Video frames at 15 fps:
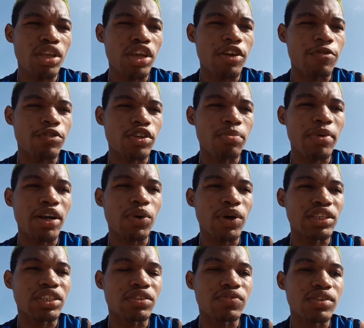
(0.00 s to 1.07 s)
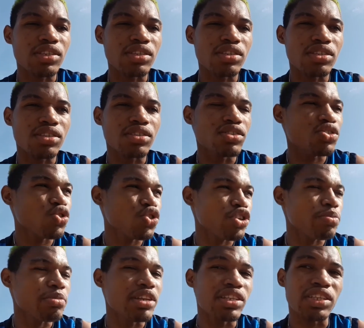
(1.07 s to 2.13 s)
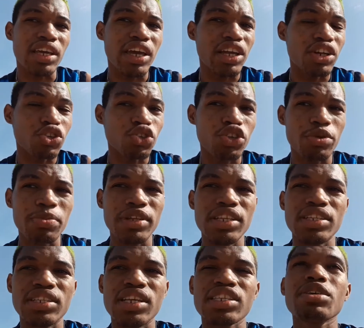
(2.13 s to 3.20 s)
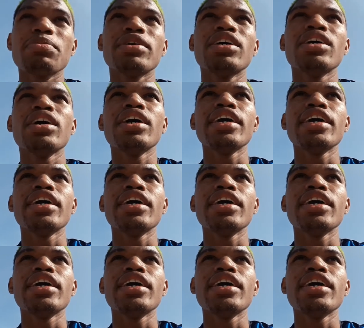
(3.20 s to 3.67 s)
If somebody watch it for 3 minutes, you get 3 minutes, you see me?